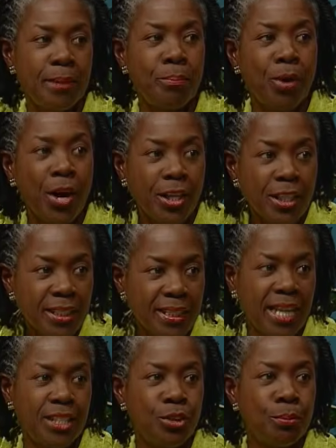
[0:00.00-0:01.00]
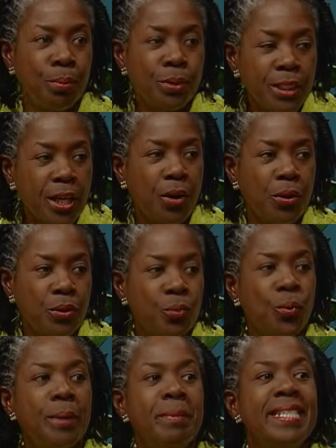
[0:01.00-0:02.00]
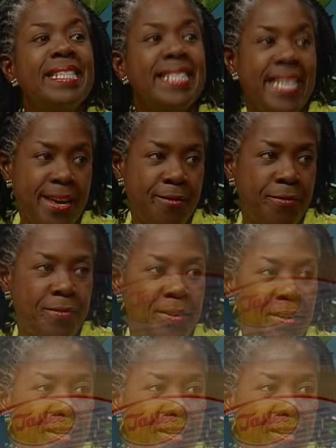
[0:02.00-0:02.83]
the products that you put out will be safe.